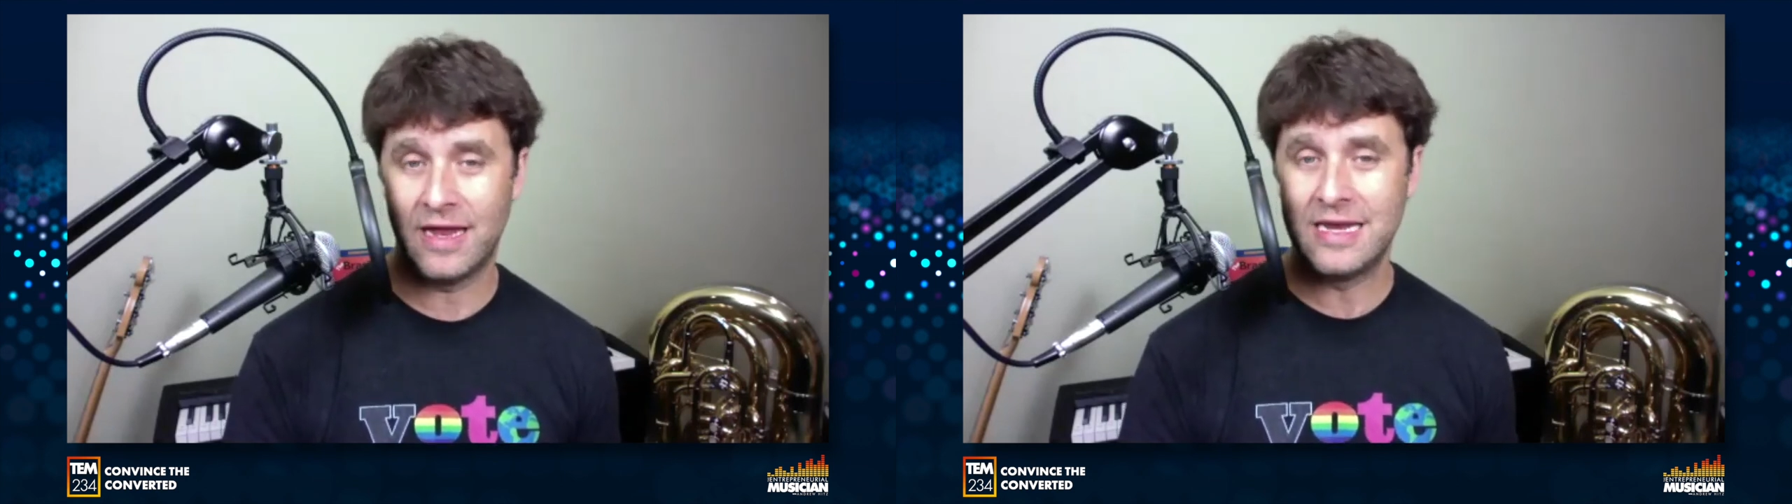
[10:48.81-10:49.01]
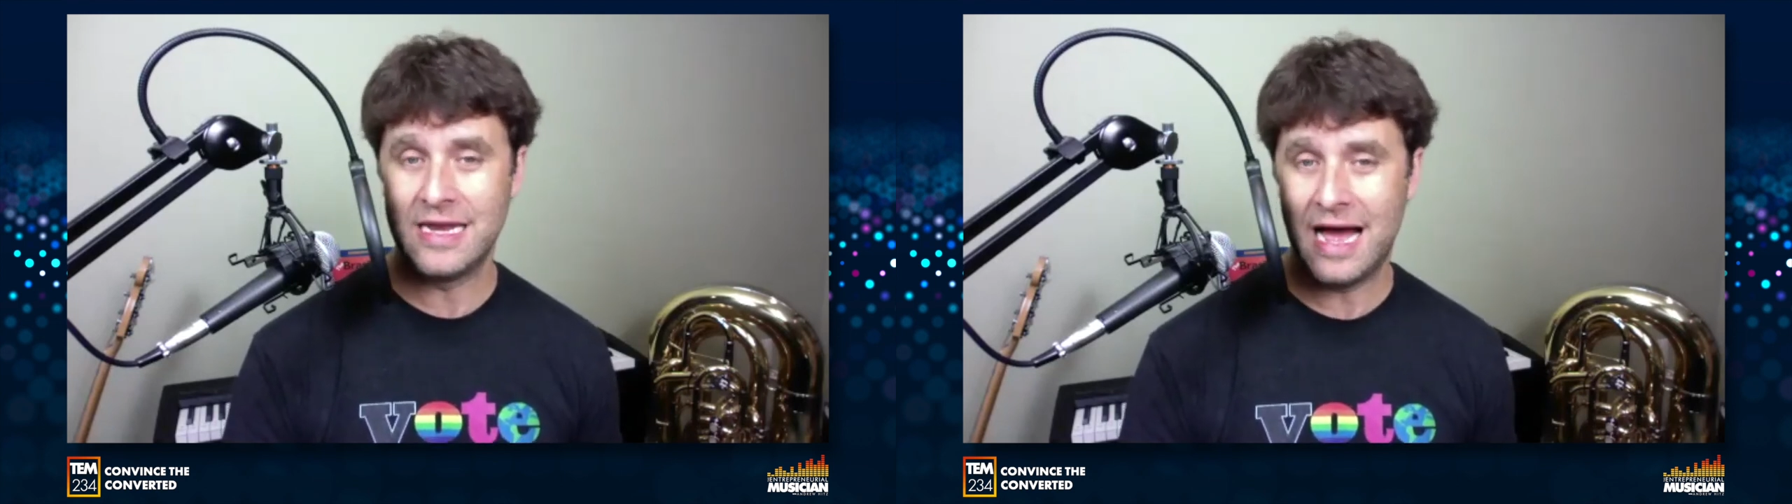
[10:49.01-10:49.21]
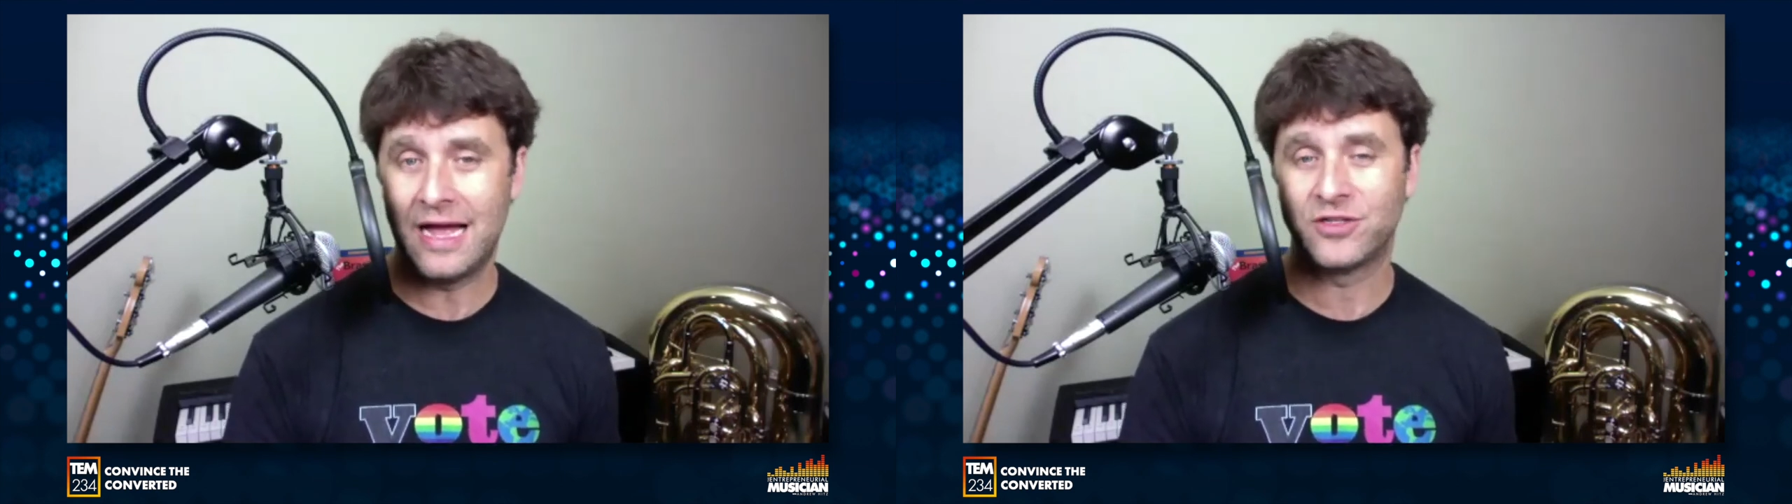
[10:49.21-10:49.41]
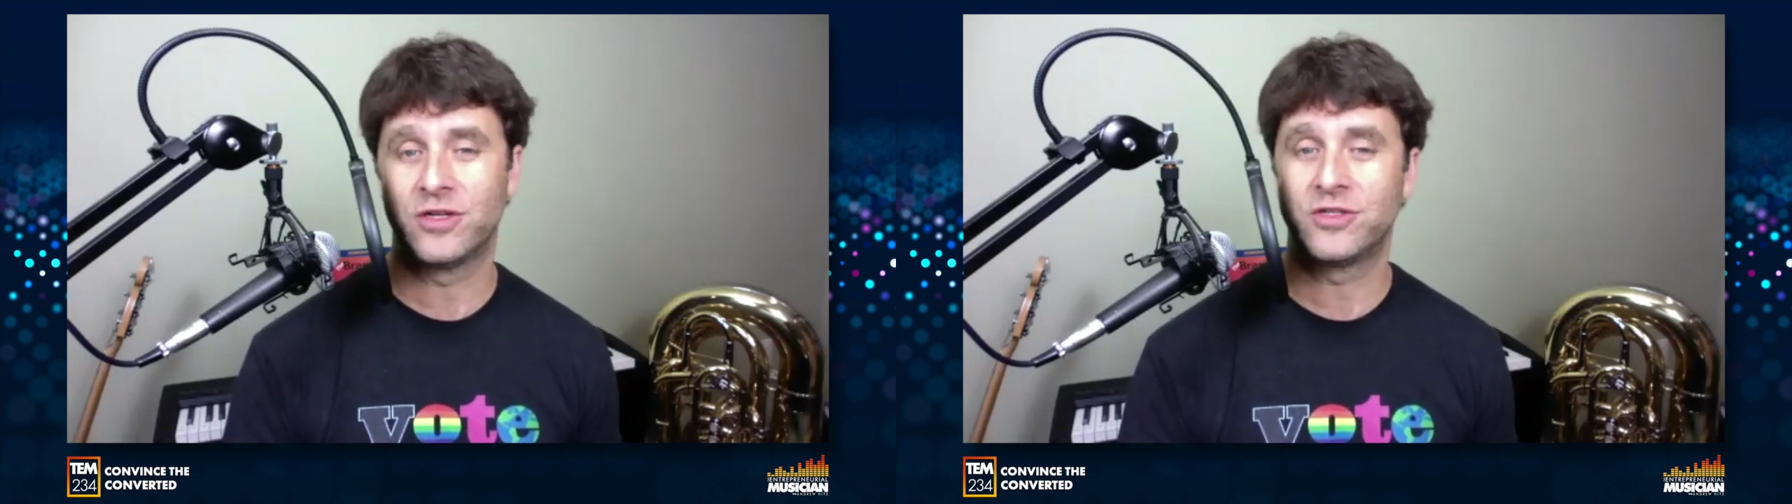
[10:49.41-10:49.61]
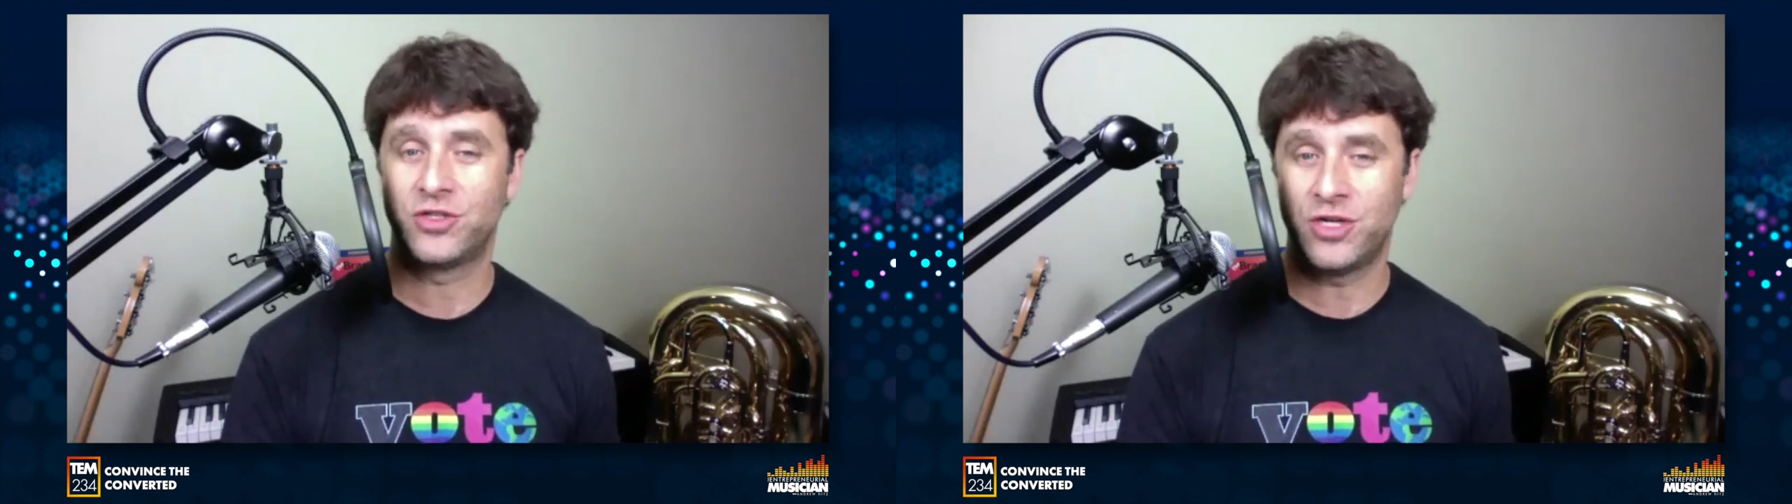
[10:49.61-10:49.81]
and not
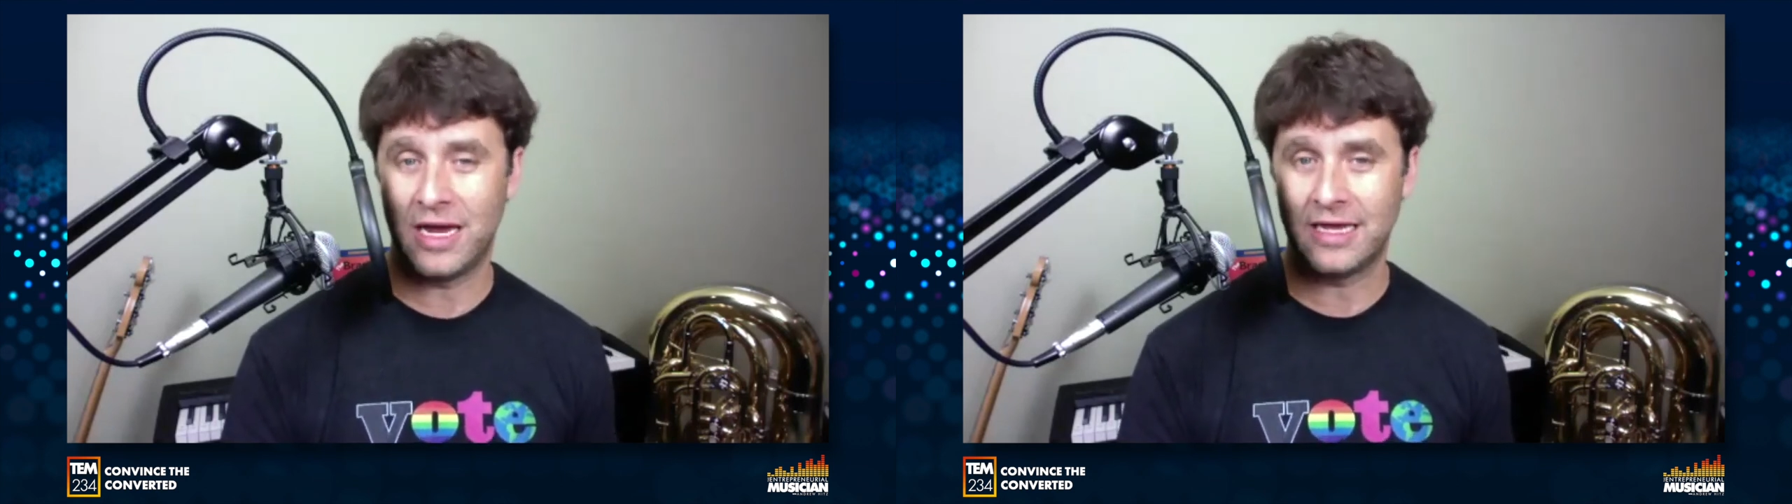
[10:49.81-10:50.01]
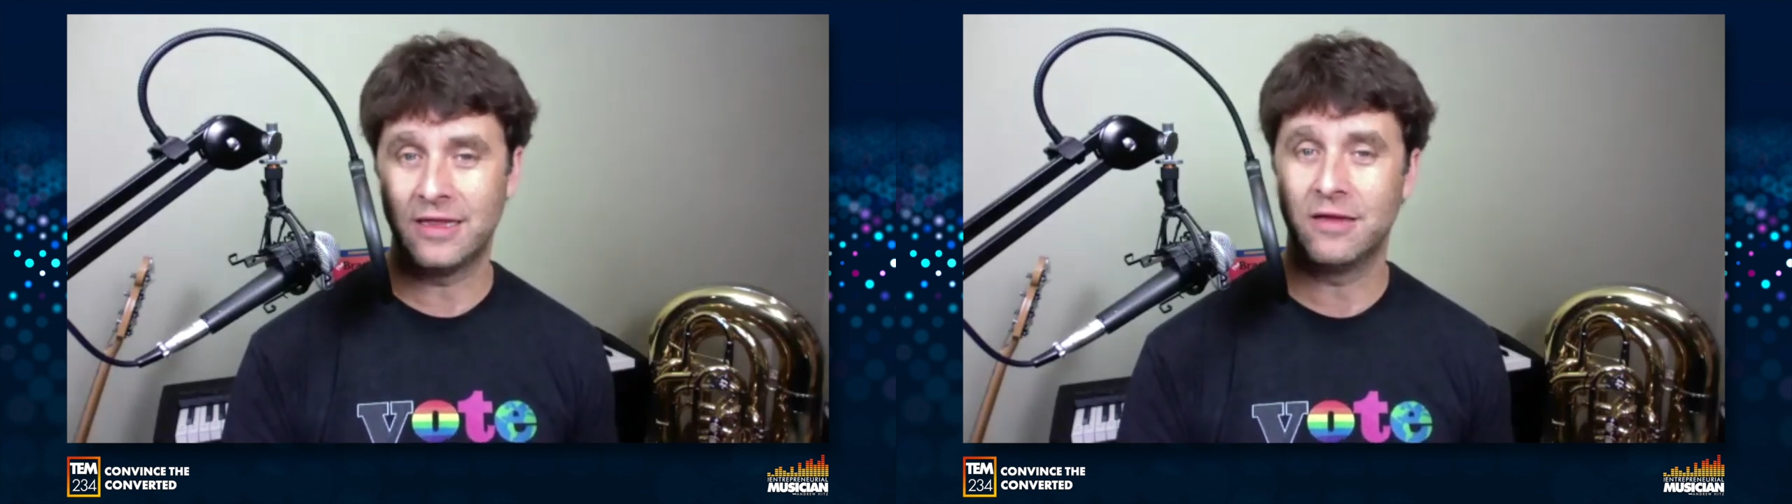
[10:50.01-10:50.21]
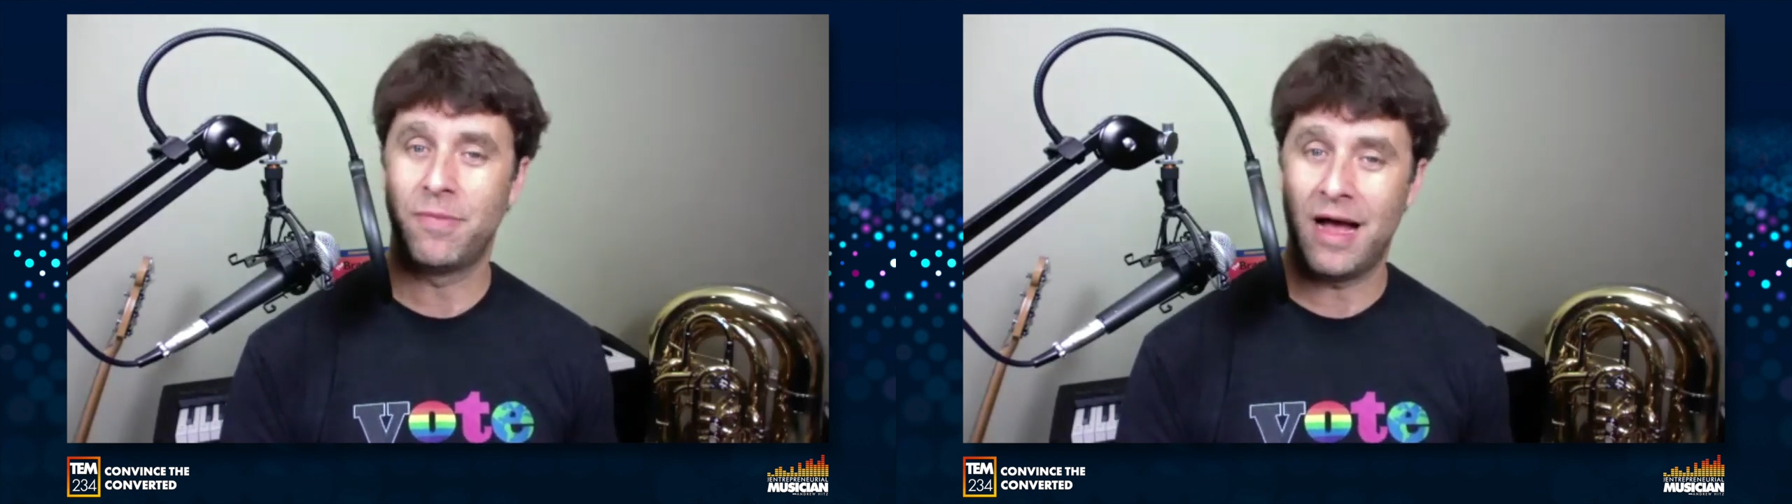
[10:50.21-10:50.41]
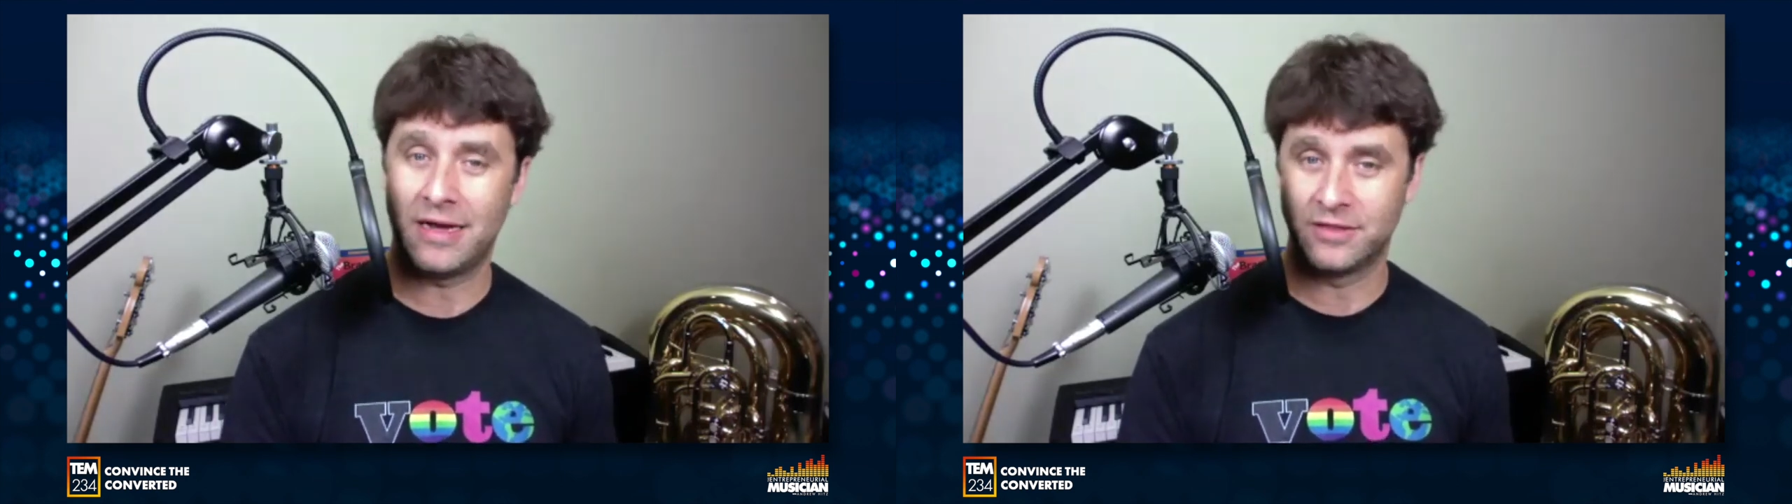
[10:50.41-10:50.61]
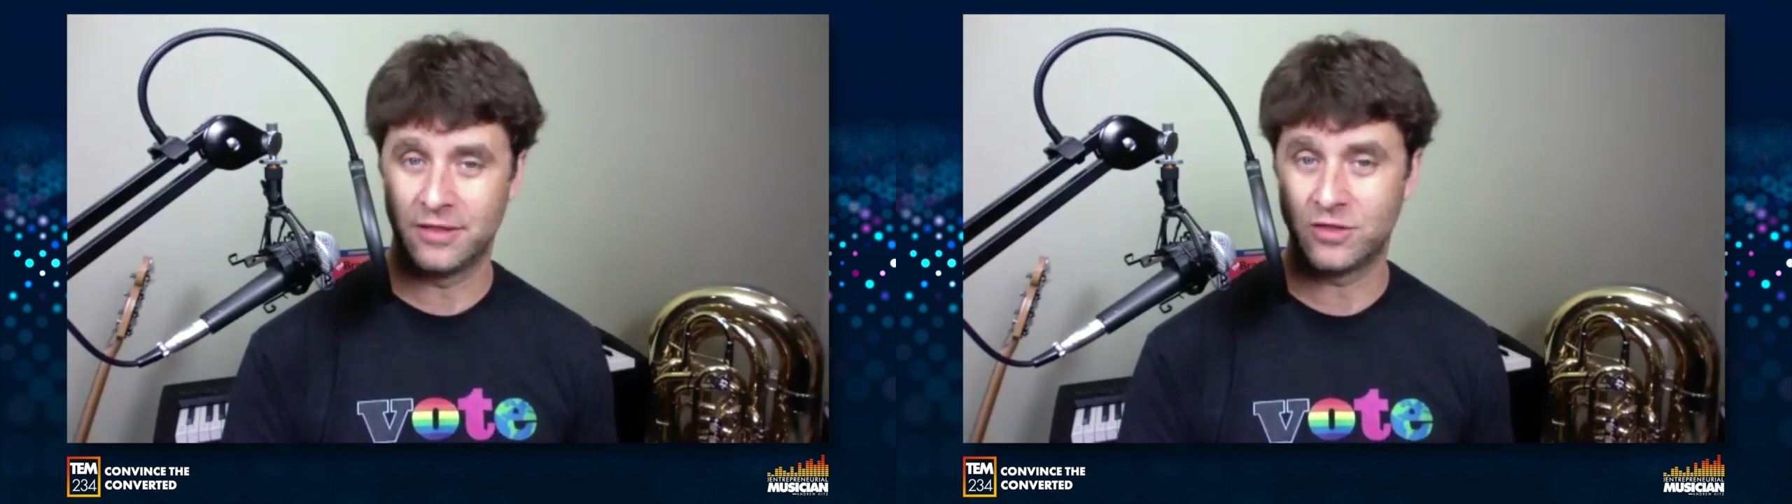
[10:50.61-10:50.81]
just checking the
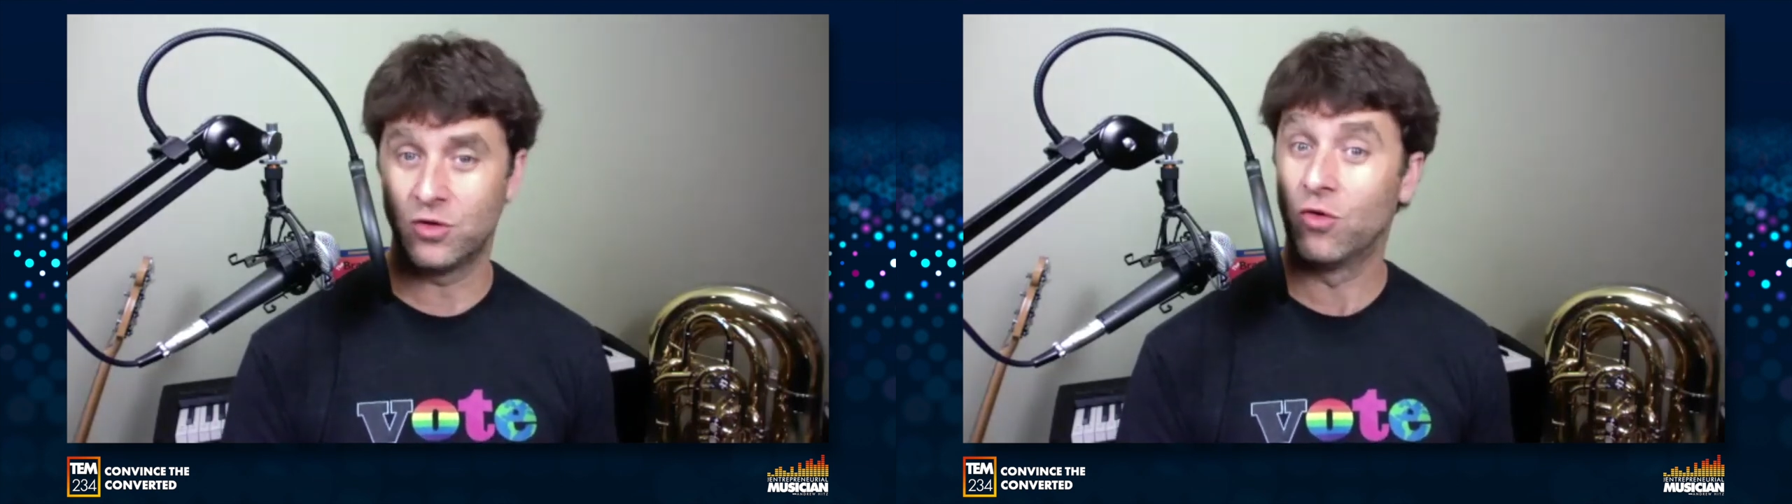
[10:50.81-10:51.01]
boxes,